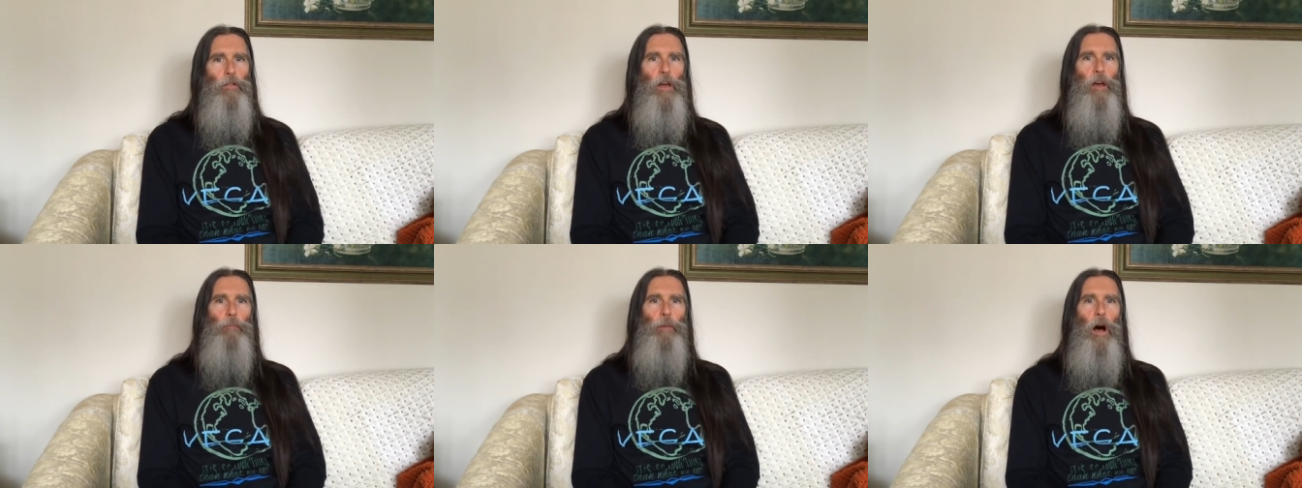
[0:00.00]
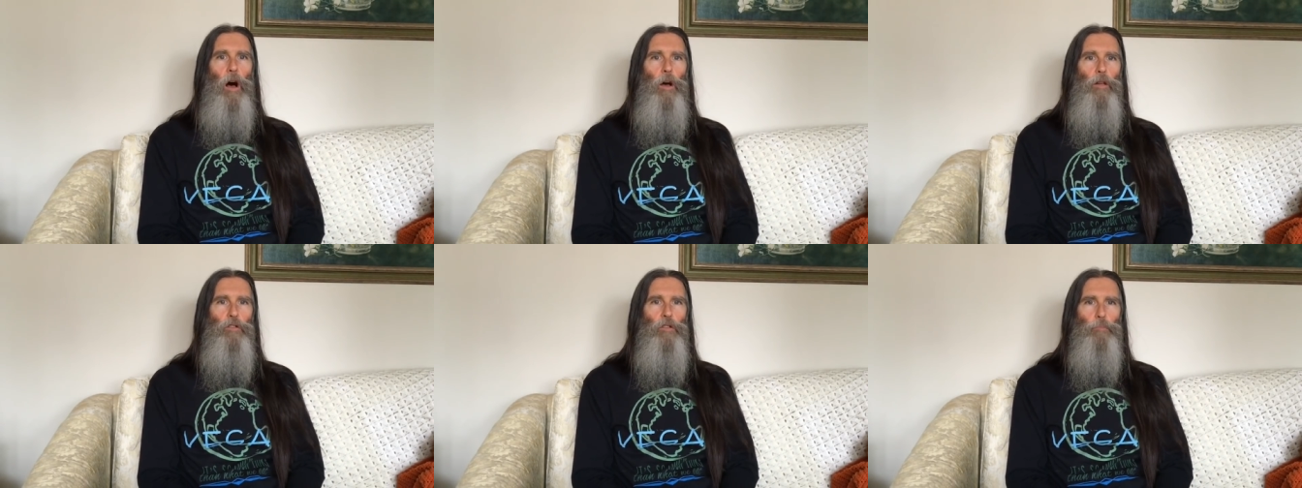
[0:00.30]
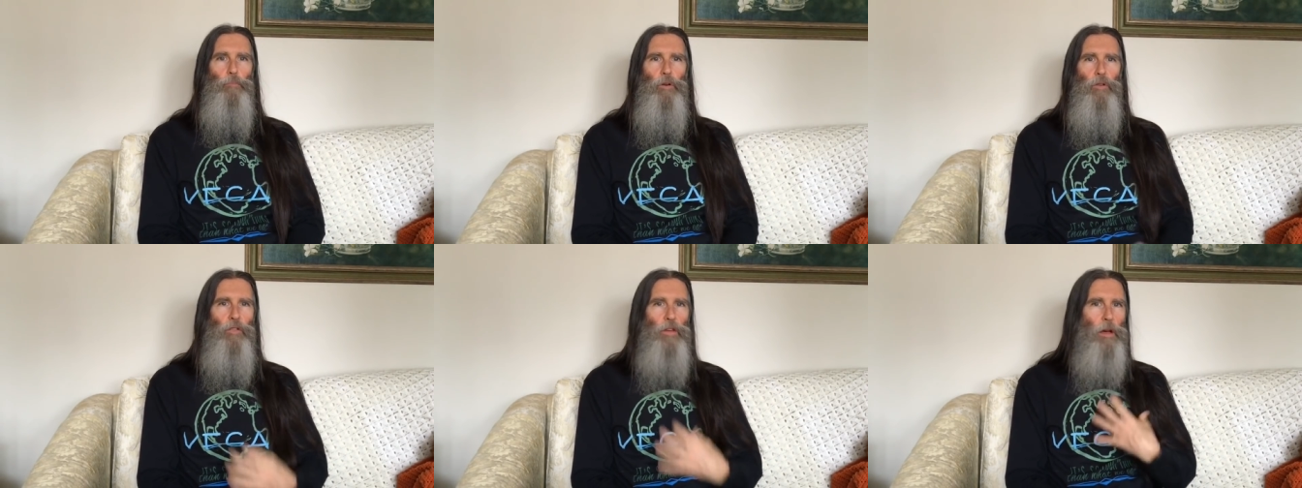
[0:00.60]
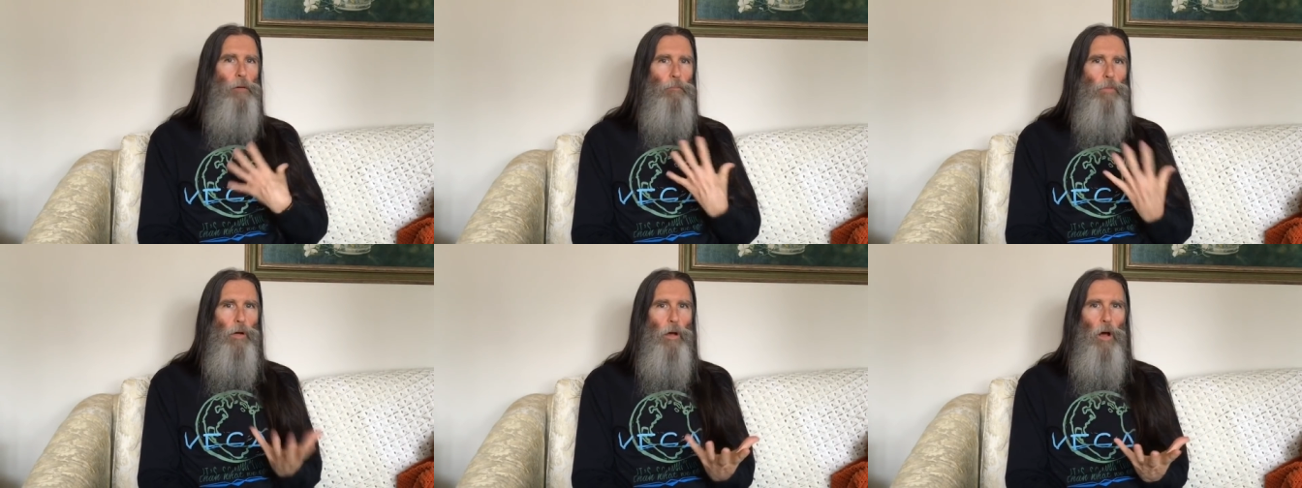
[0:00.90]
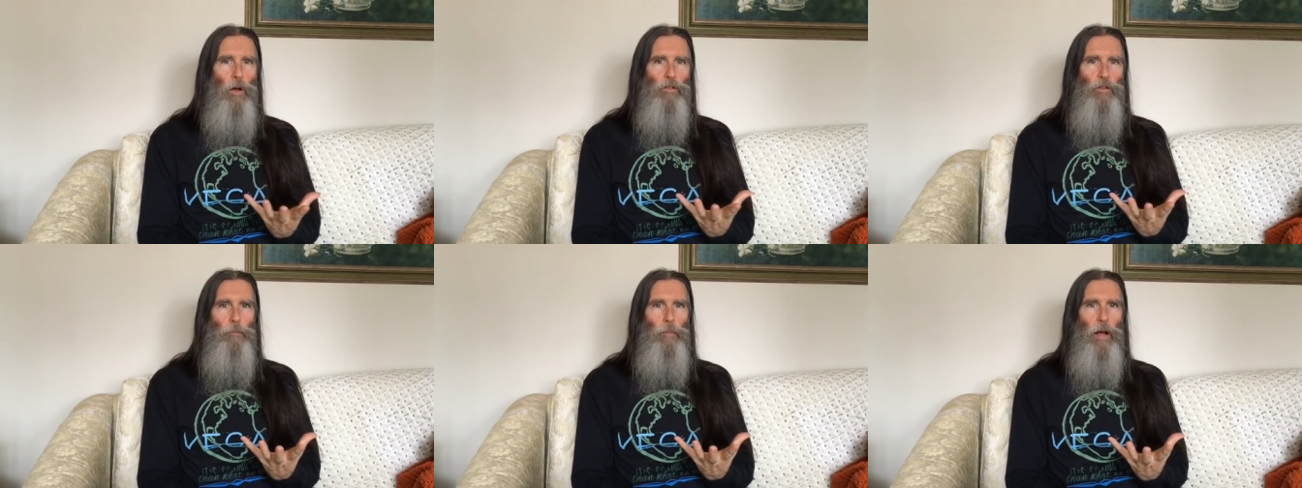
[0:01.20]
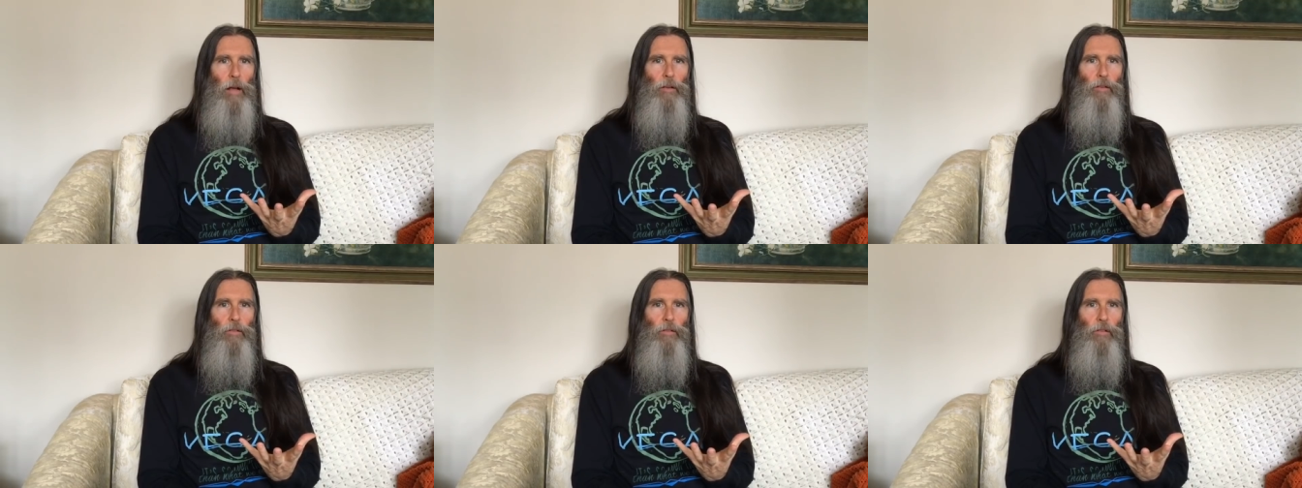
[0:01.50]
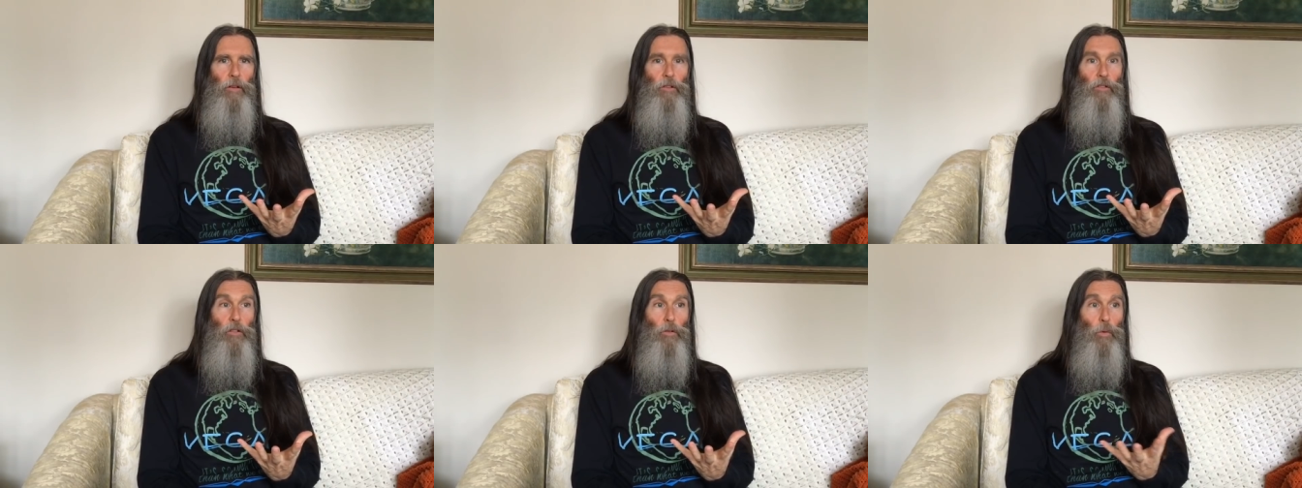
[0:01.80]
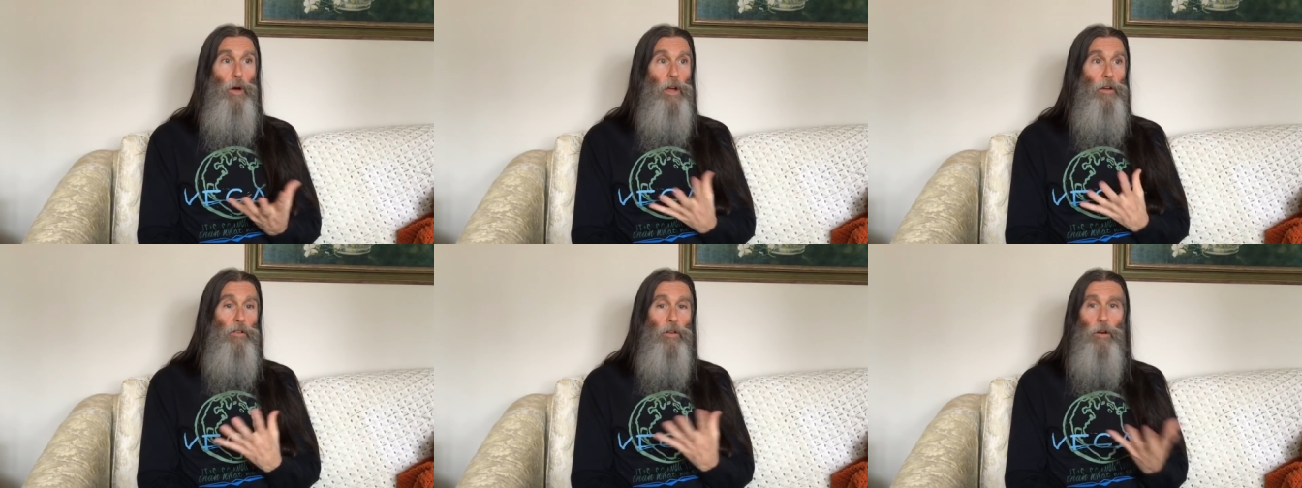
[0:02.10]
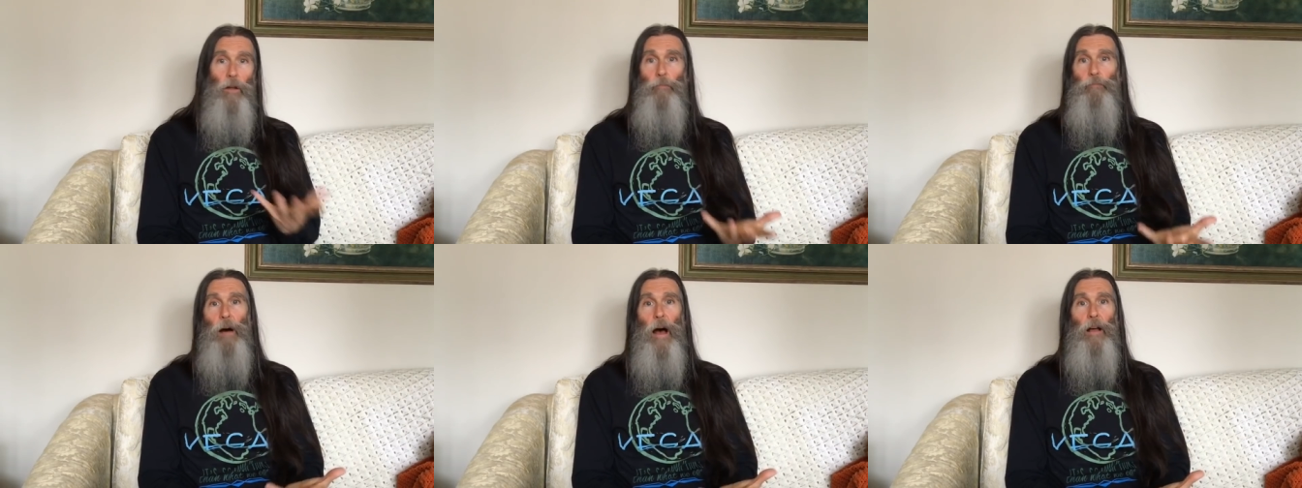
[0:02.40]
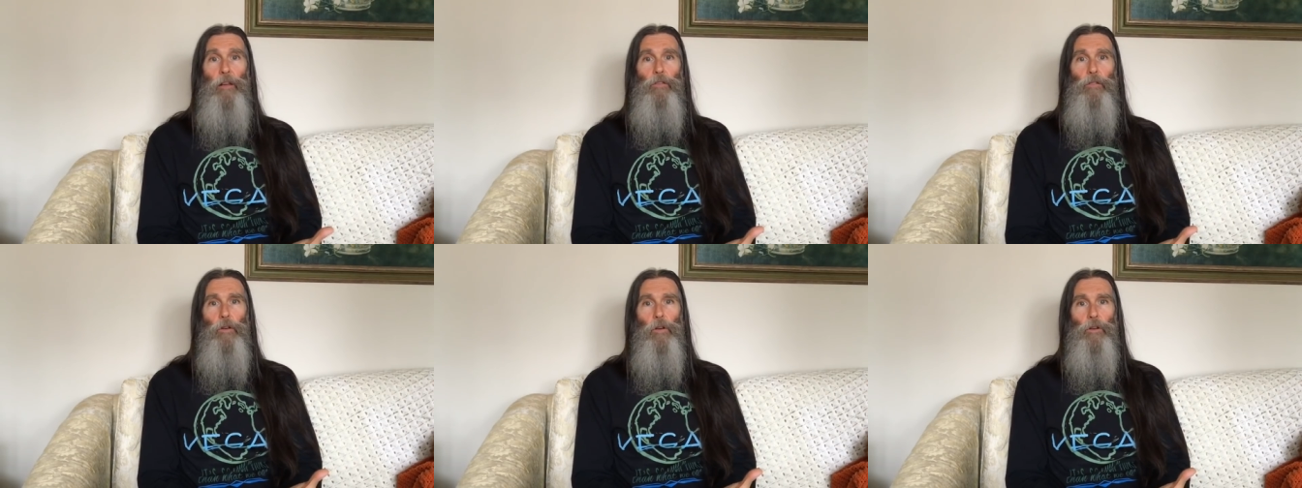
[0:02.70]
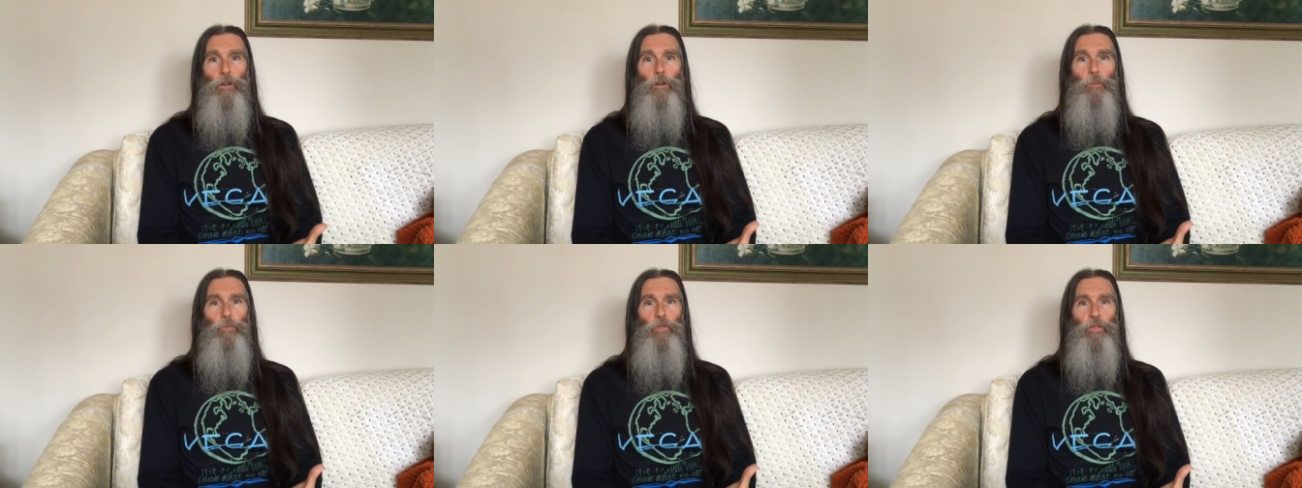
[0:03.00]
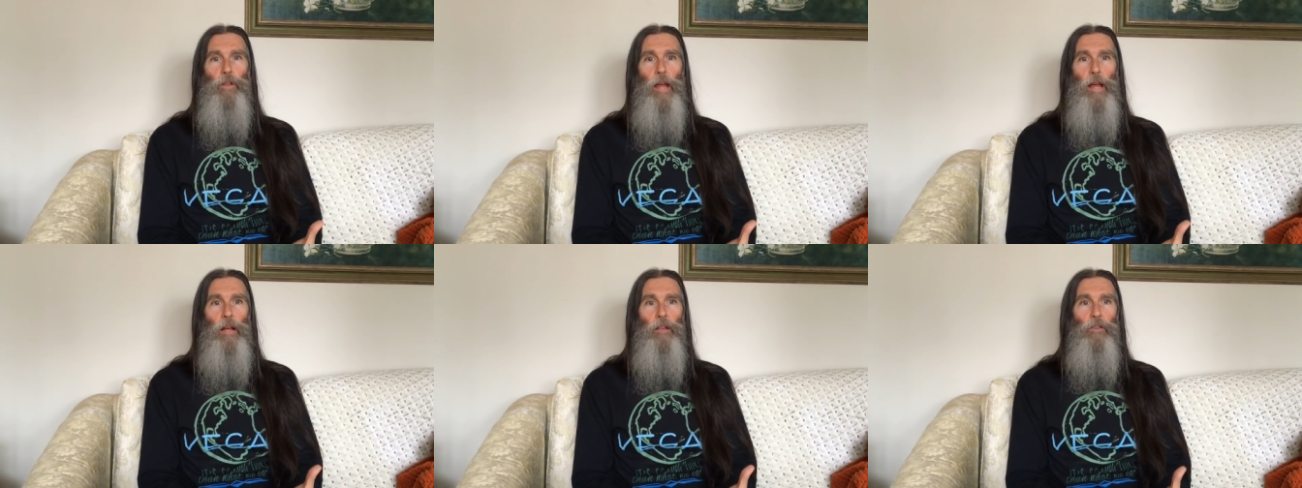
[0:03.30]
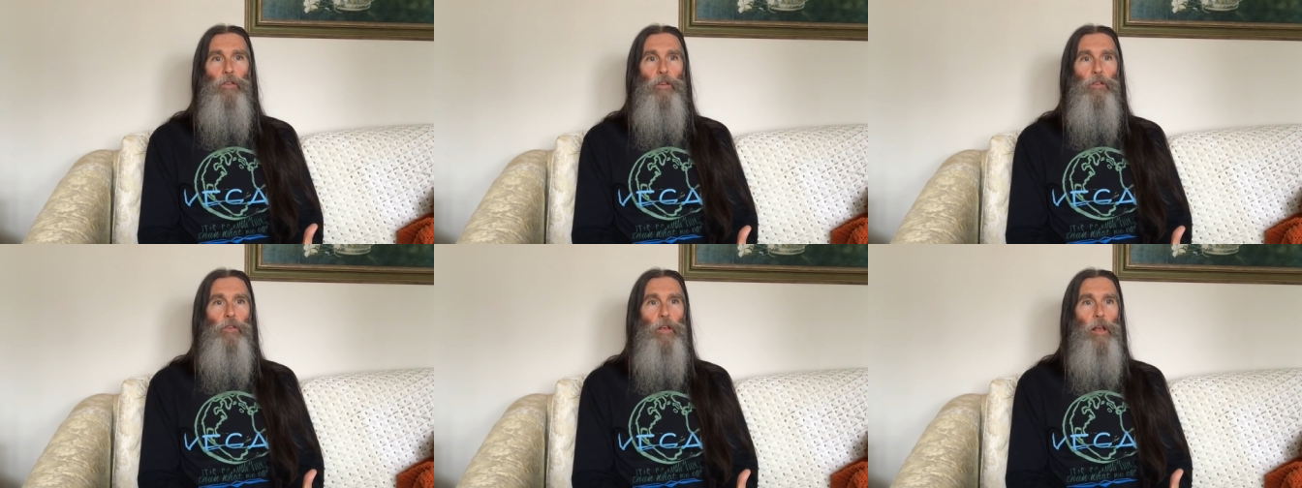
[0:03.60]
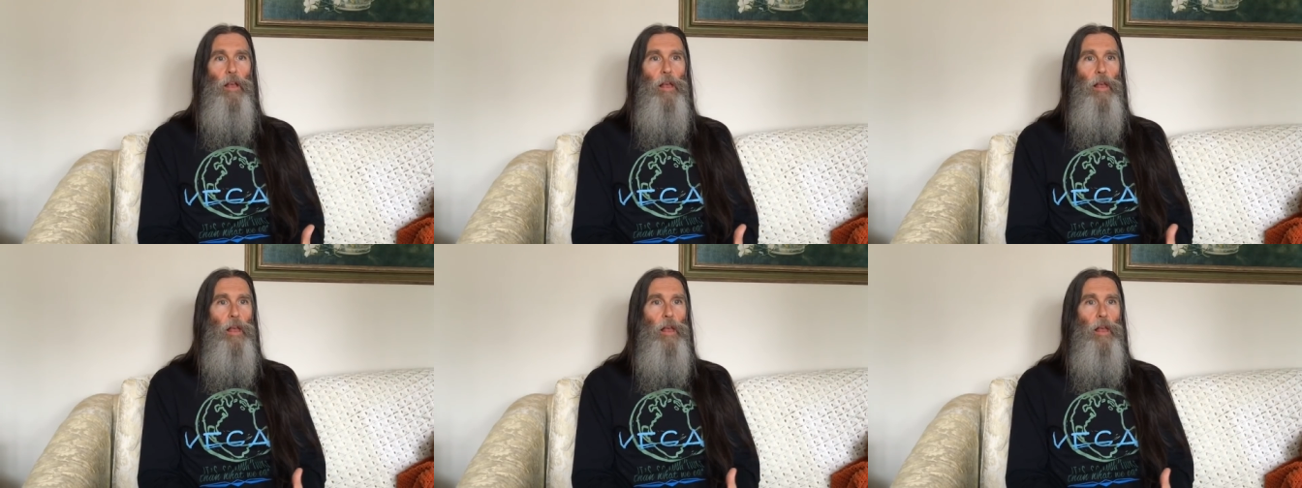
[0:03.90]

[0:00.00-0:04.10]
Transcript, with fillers: them 100% because of my situation and my circumstances.